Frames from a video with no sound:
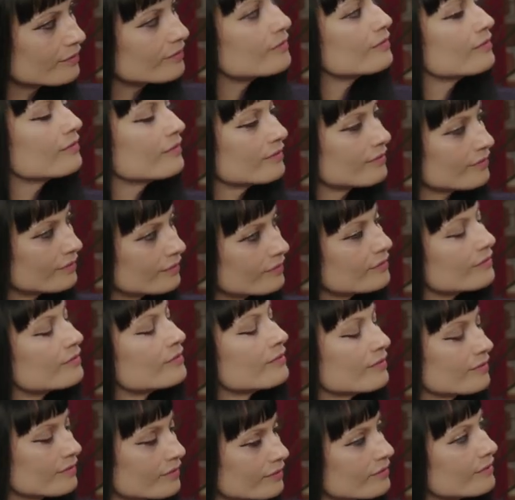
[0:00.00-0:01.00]

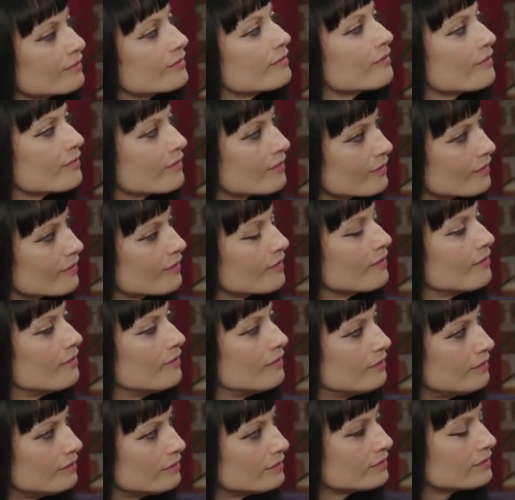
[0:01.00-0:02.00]

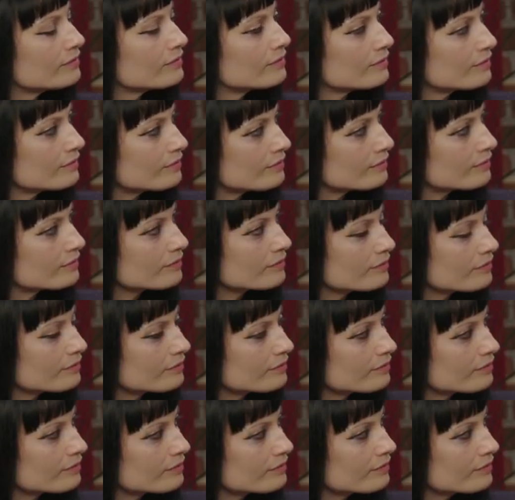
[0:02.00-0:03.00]

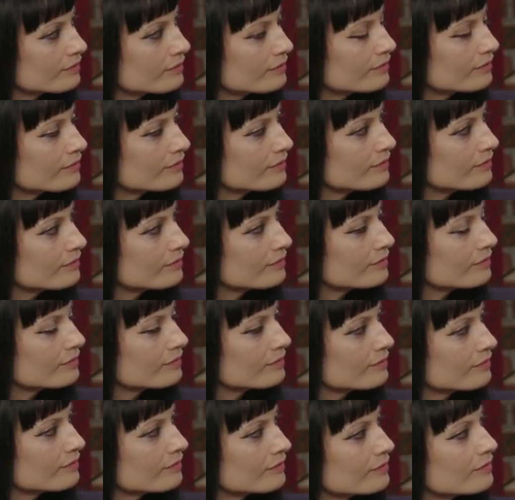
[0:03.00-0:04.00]

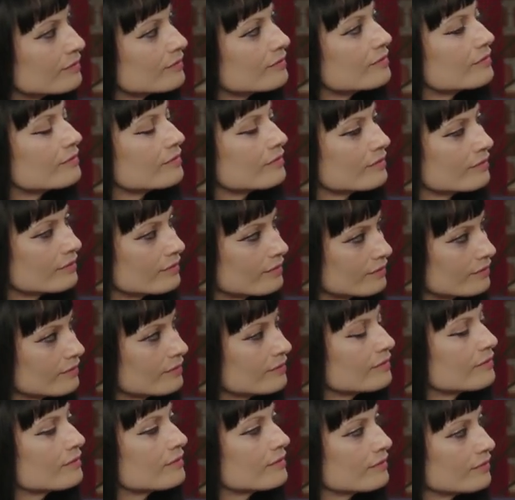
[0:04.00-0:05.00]

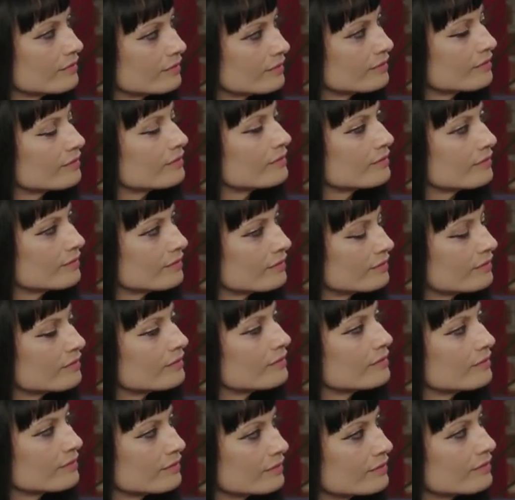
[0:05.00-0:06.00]

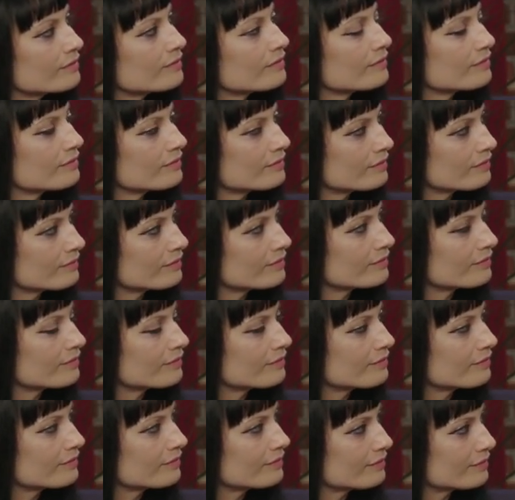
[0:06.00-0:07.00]

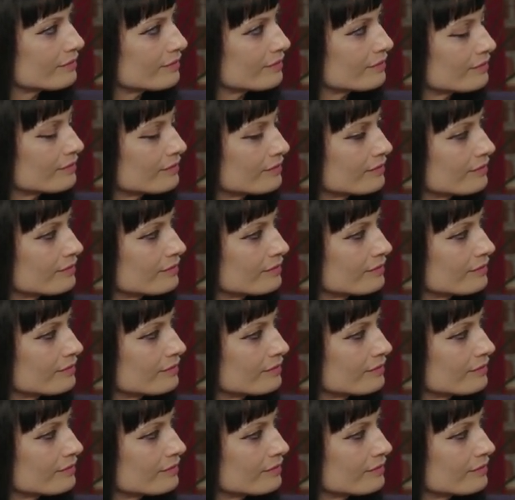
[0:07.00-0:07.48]
This person isn't speaking.